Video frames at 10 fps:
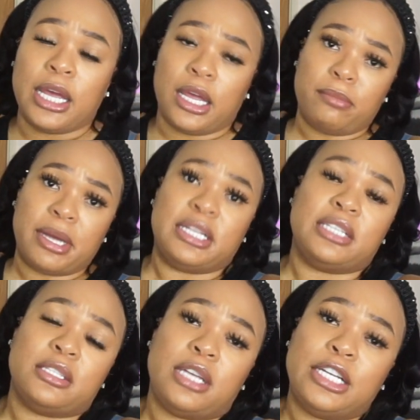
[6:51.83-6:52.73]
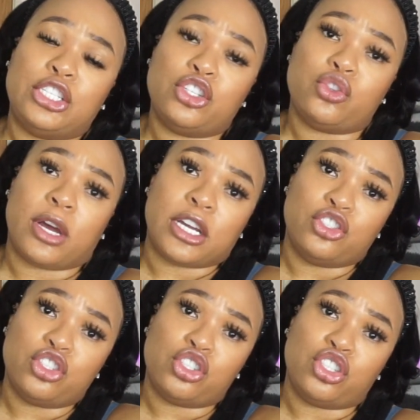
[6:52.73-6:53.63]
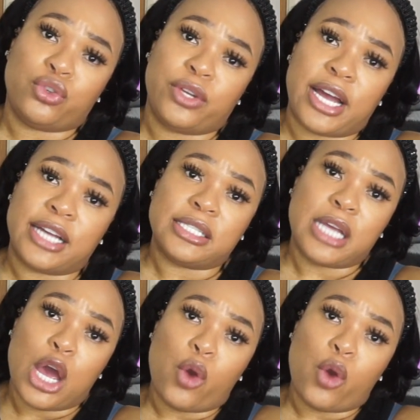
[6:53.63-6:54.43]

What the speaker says: in my dissertation so I can just show you guys